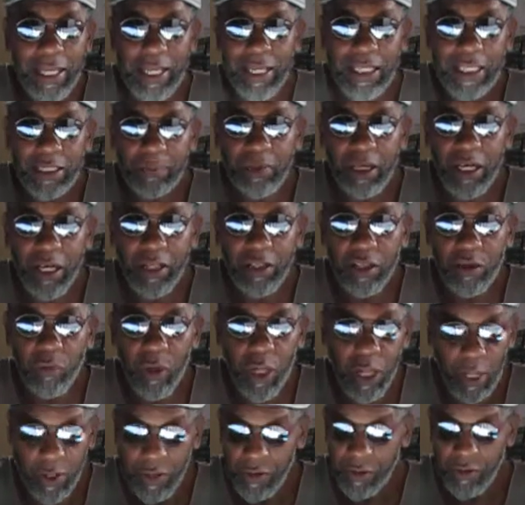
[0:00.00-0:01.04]
can't explain it.
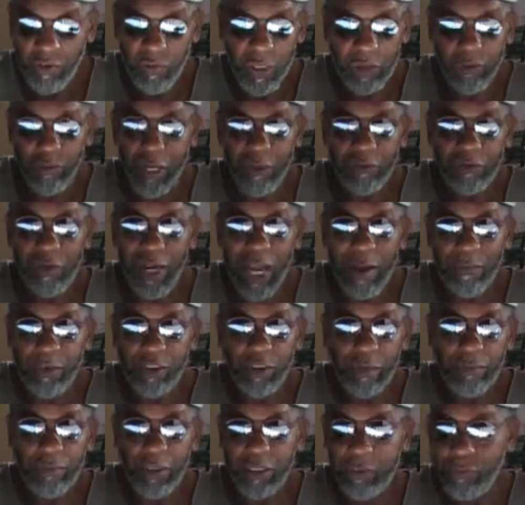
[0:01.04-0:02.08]
The reason why I travel
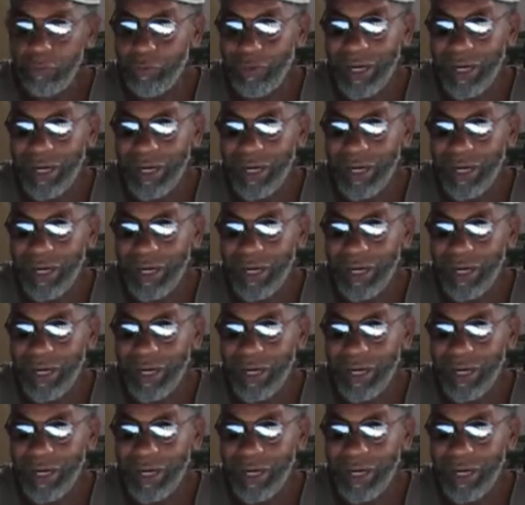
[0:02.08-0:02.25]
so much,